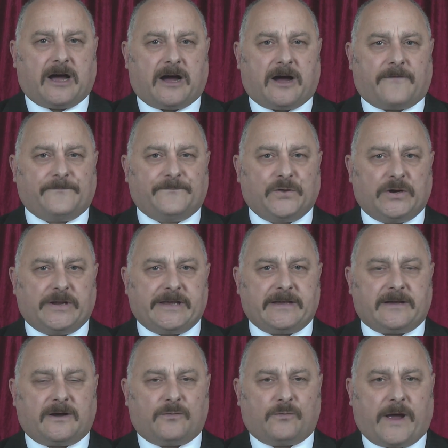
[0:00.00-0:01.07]
are
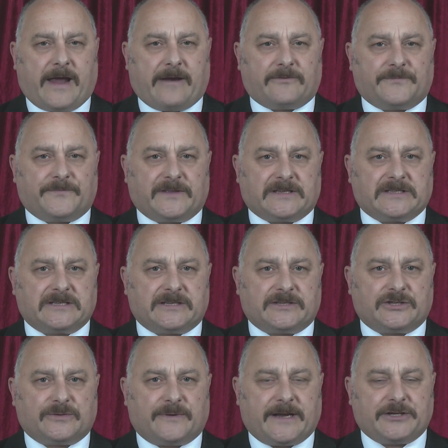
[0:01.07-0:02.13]
fully aware of this
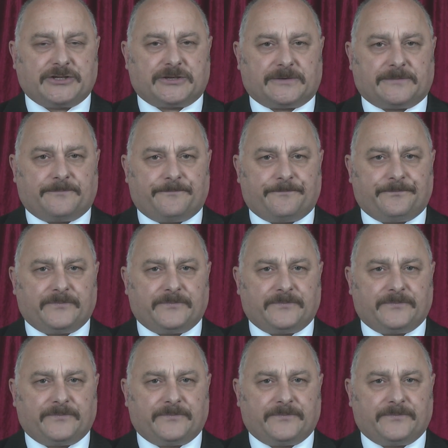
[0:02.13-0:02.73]
situation.